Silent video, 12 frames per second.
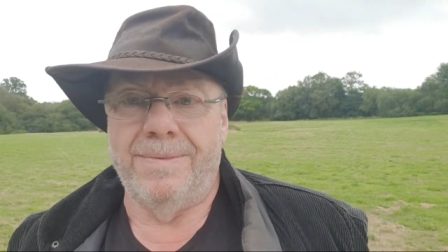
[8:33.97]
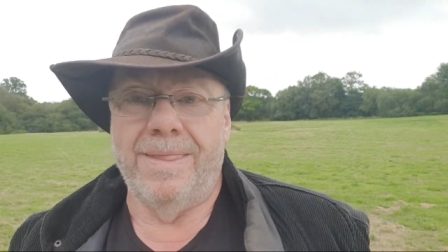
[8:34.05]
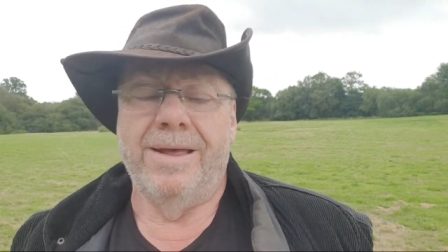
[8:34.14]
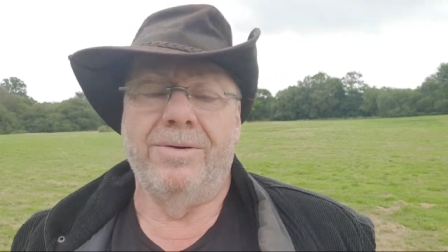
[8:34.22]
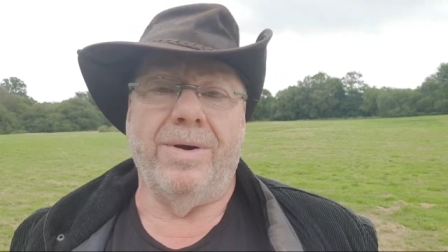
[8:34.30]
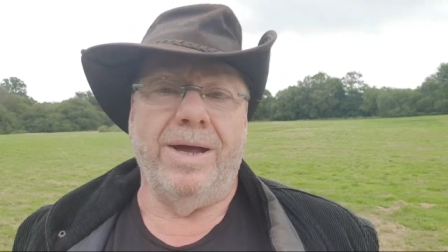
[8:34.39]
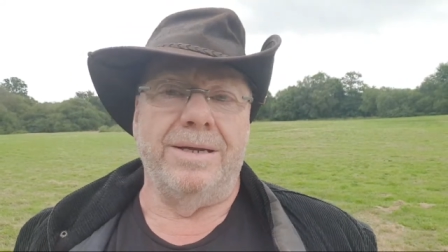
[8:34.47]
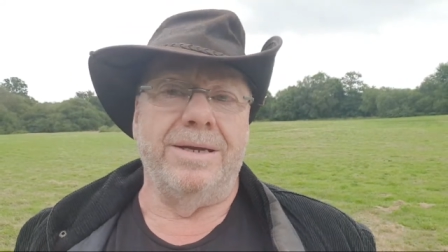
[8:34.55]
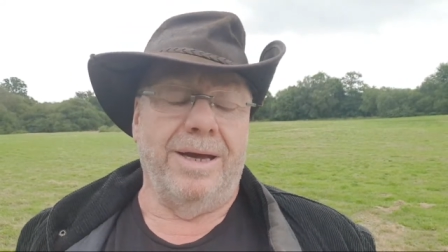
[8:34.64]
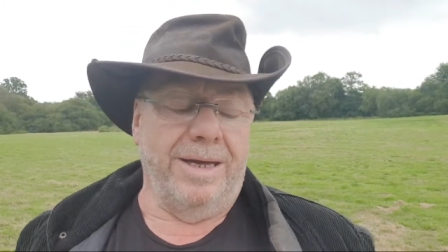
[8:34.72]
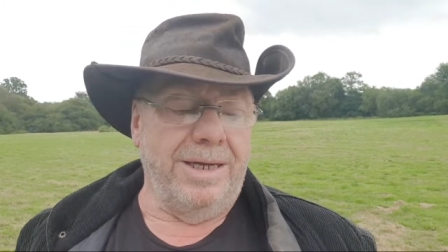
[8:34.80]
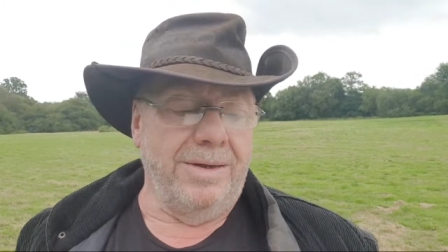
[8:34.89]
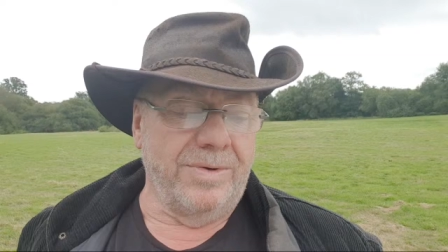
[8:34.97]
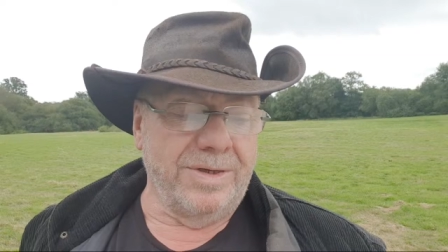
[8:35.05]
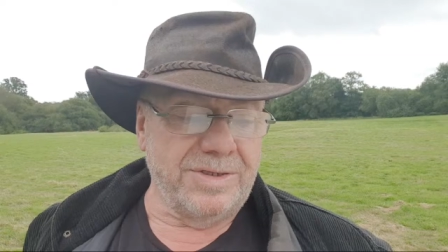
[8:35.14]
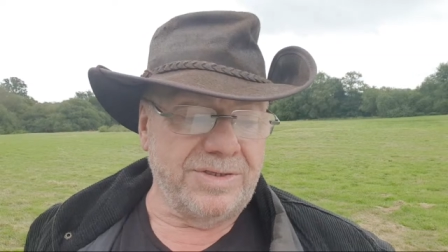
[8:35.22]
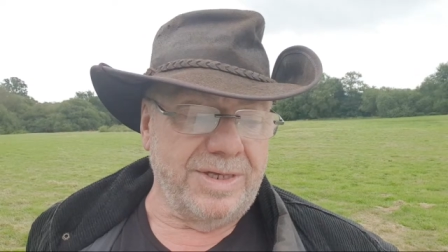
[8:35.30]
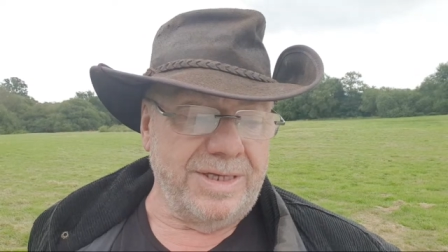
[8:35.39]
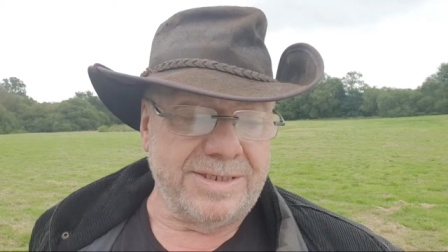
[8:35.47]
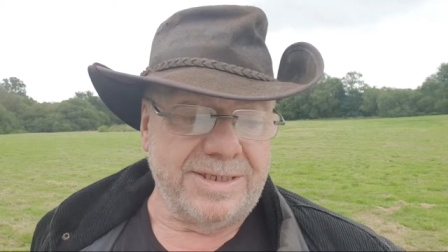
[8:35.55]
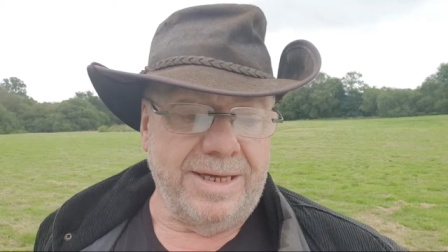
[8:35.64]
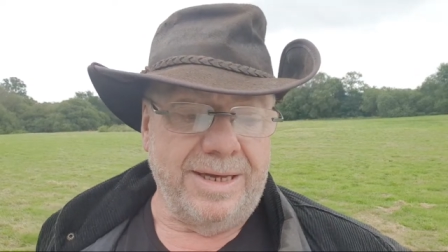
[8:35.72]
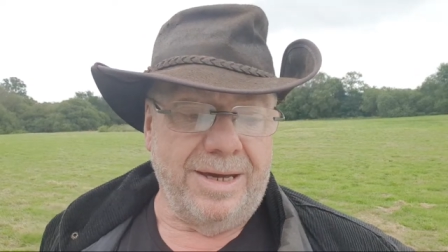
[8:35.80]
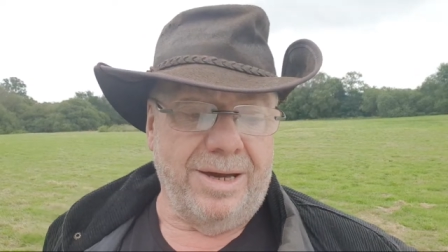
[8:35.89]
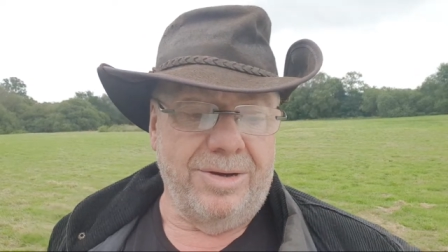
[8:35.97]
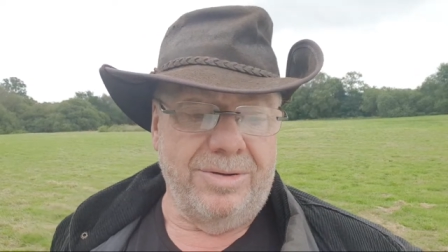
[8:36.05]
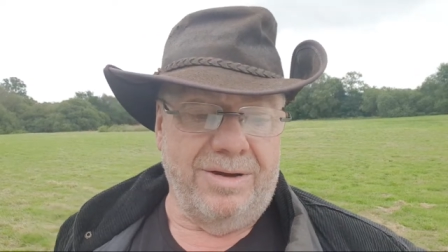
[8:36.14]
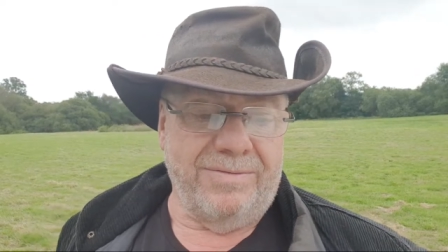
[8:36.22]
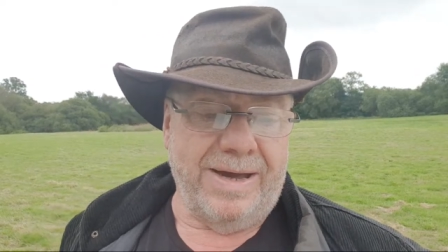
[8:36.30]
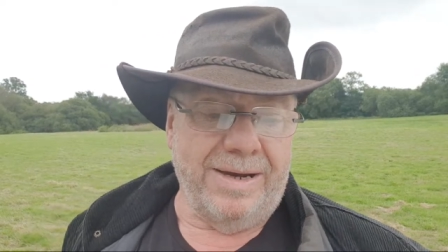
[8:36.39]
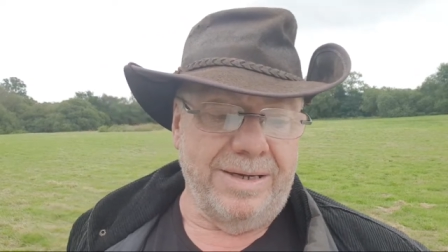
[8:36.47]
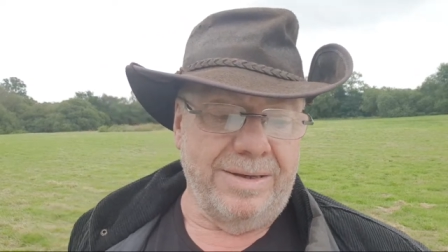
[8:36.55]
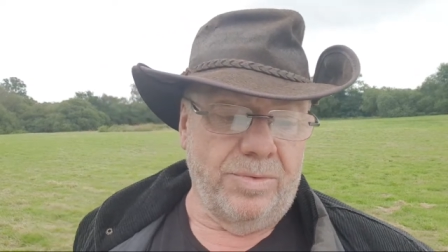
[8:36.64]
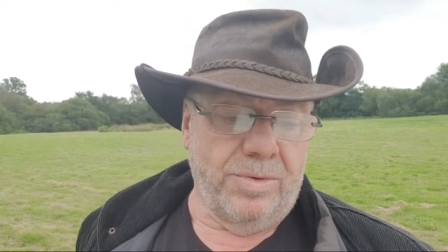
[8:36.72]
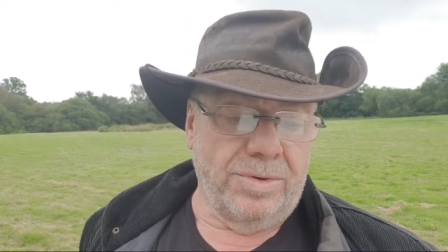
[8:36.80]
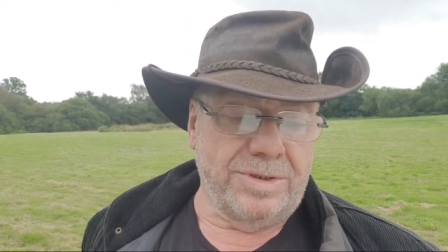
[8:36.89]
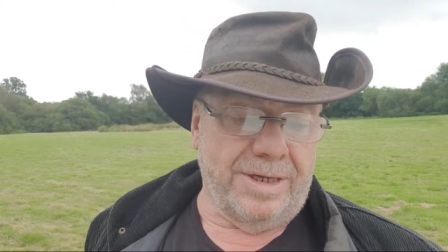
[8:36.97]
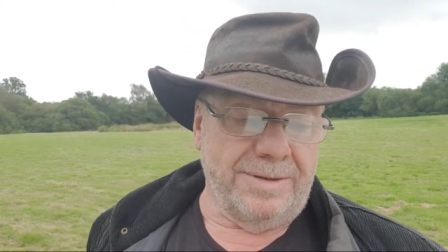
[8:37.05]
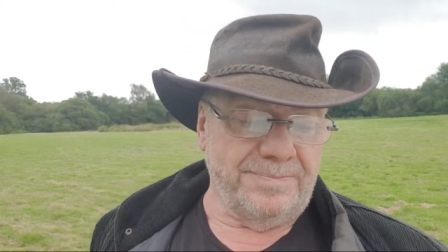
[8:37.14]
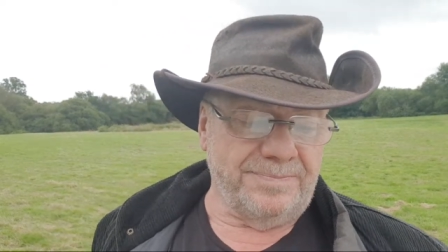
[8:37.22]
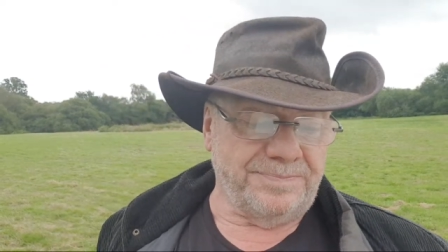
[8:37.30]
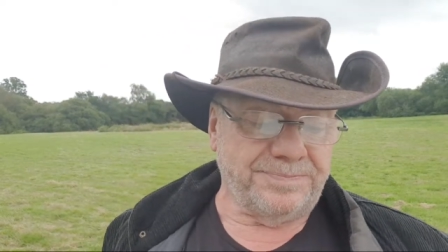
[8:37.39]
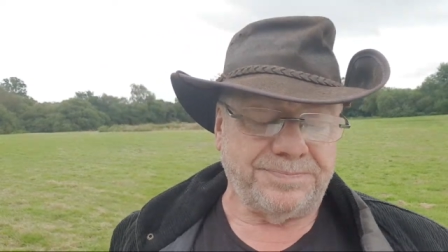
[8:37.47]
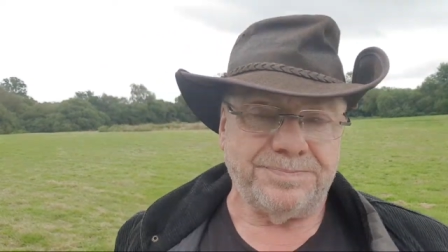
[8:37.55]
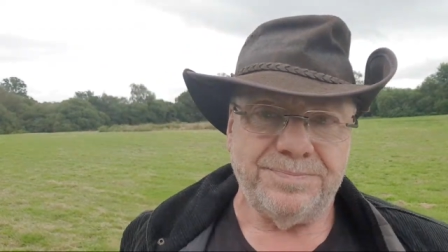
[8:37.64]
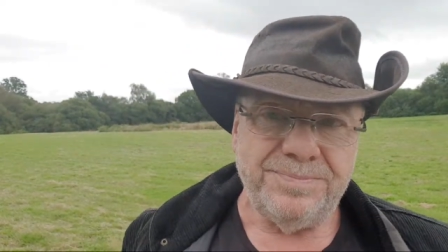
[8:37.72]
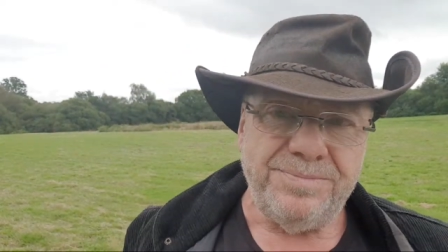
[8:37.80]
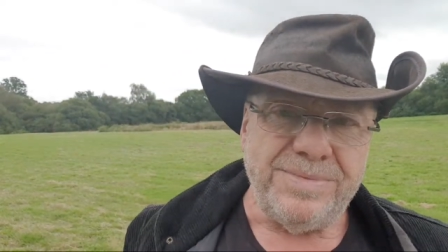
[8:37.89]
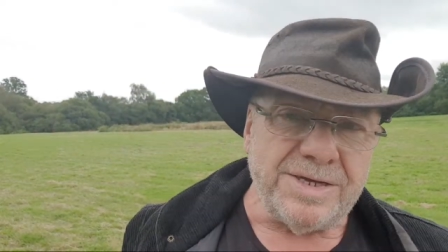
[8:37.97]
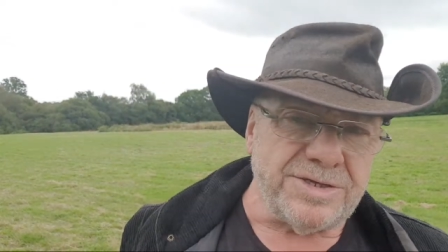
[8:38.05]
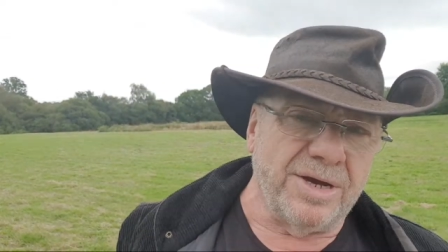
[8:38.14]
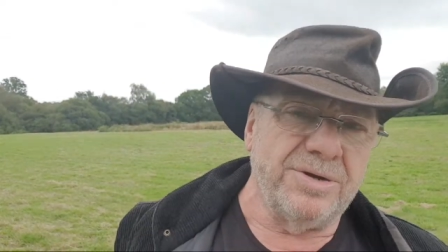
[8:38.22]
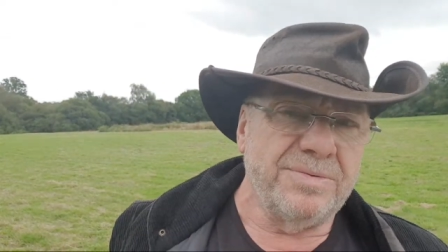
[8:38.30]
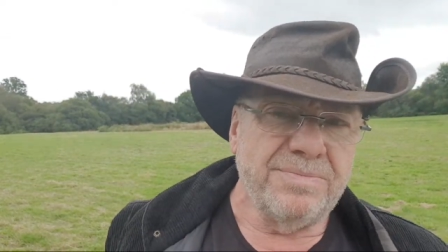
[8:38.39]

when he was the CEO of Anglian Water. So,